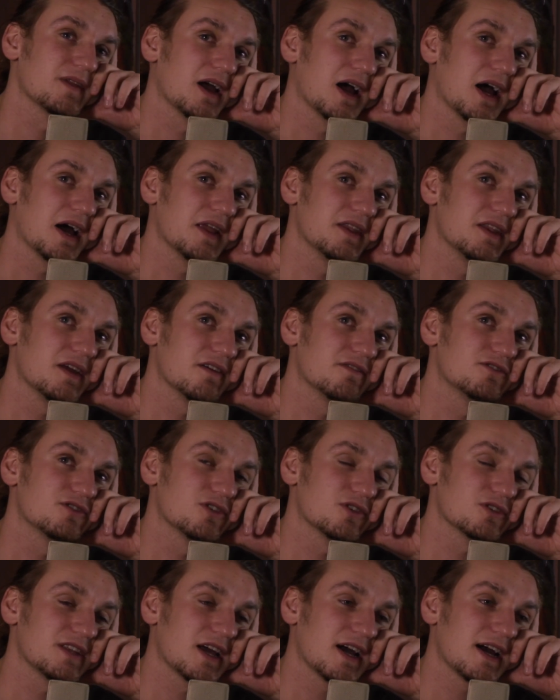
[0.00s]
And I've
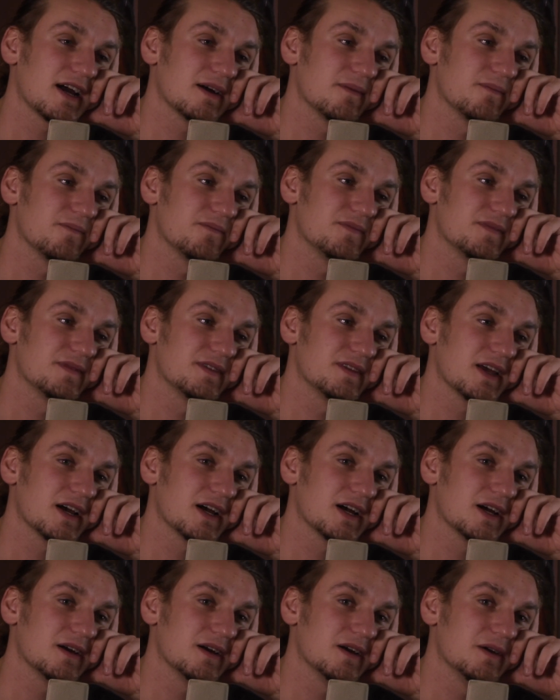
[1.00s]
took that
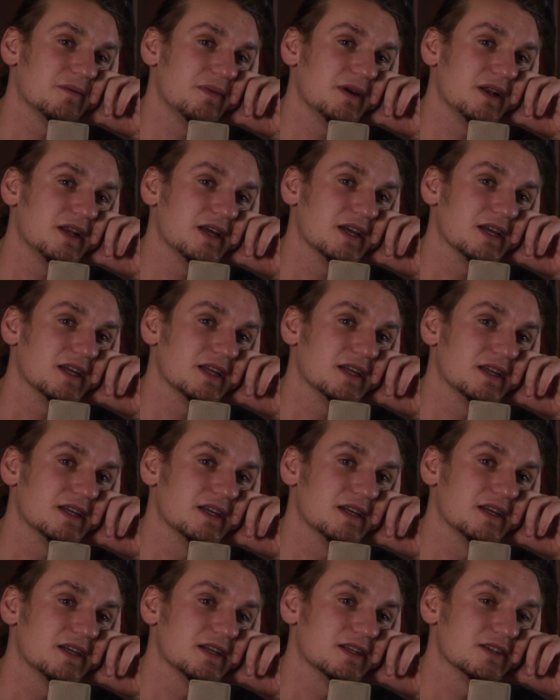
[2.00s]
ability
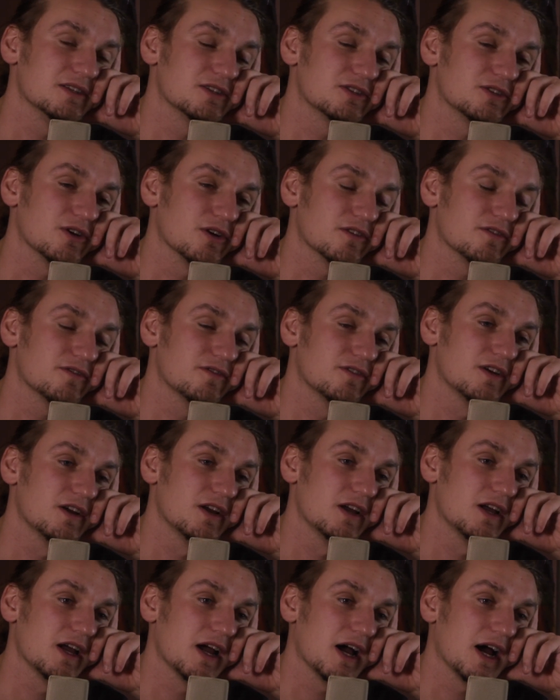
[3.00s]
and stuff
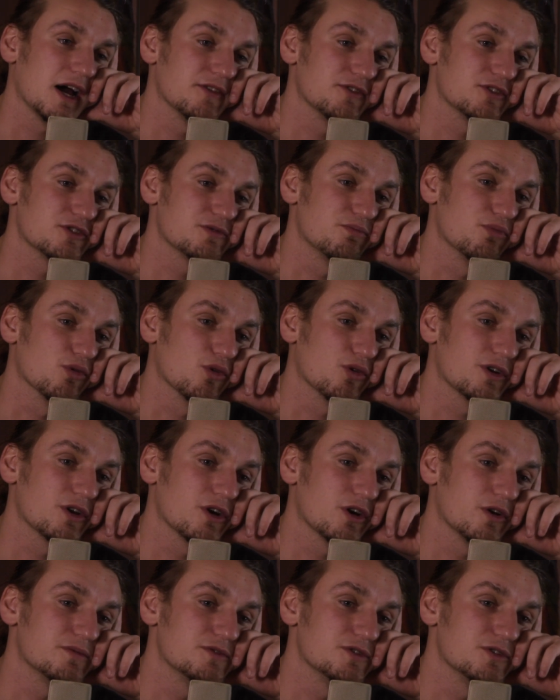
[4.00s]
and just brought
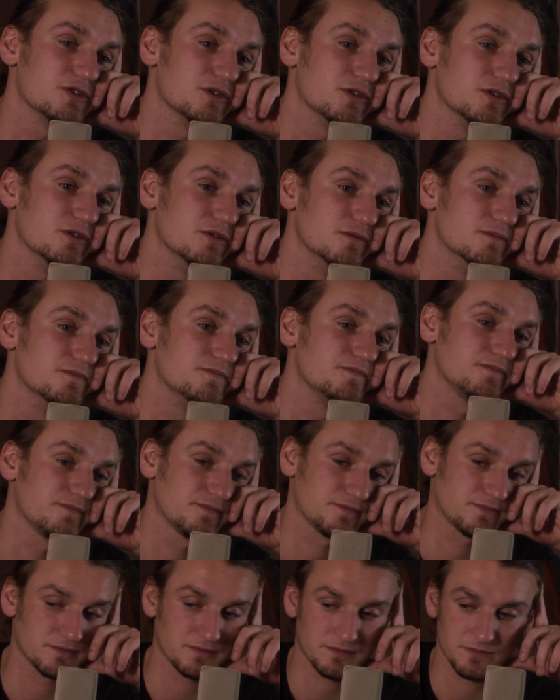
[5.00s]
it up to...
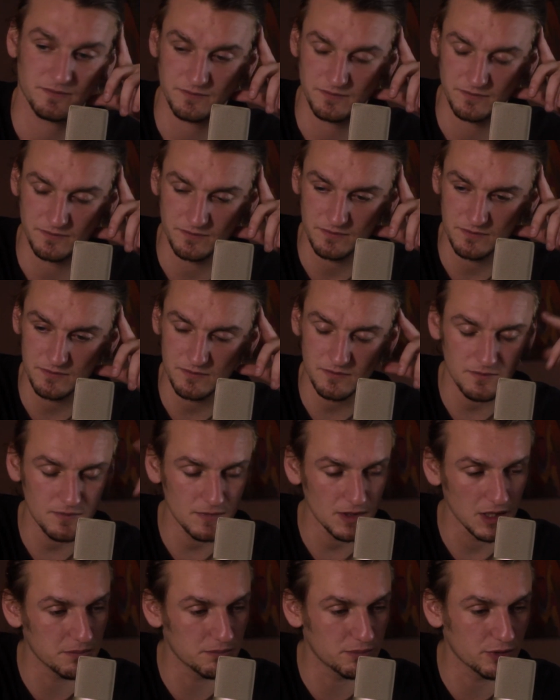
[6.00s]

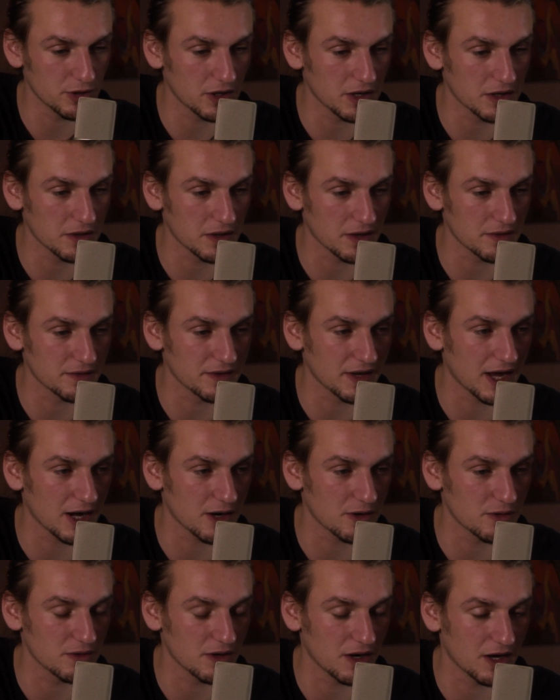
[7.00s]
And
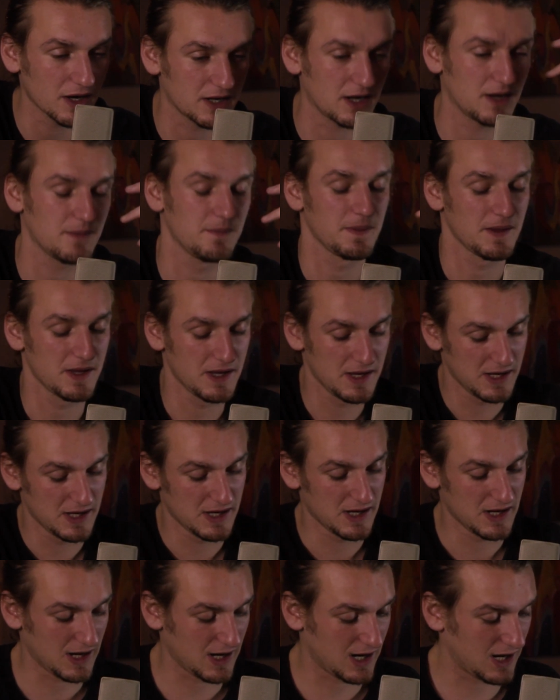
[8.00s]
now, like,
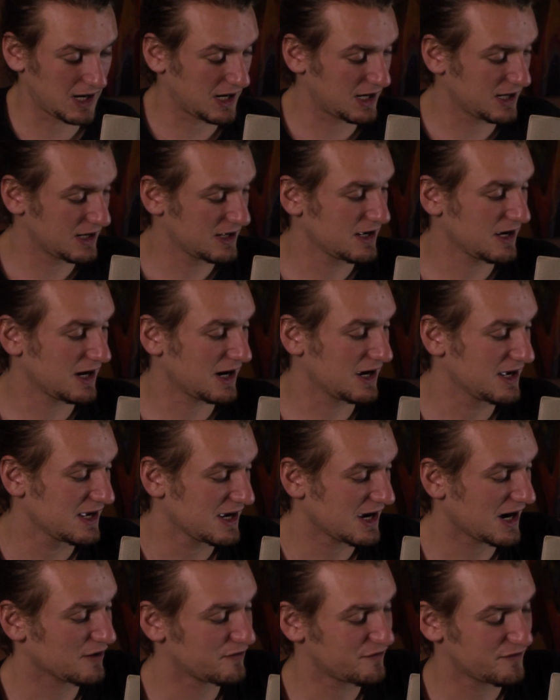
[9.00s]

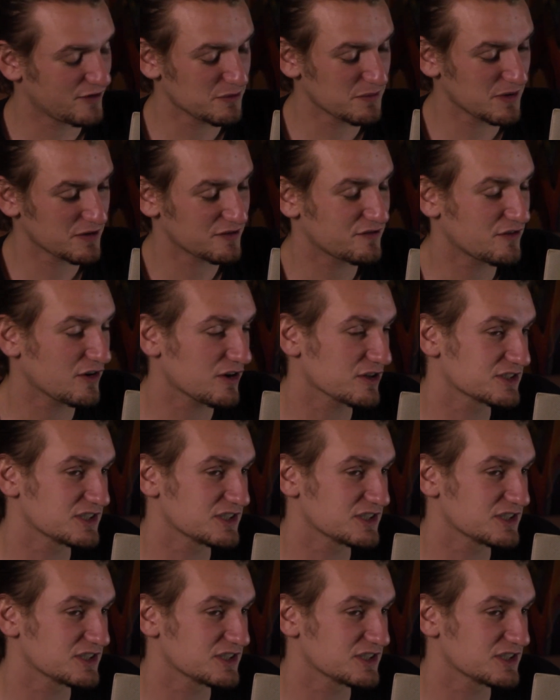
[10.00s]
I filmed my first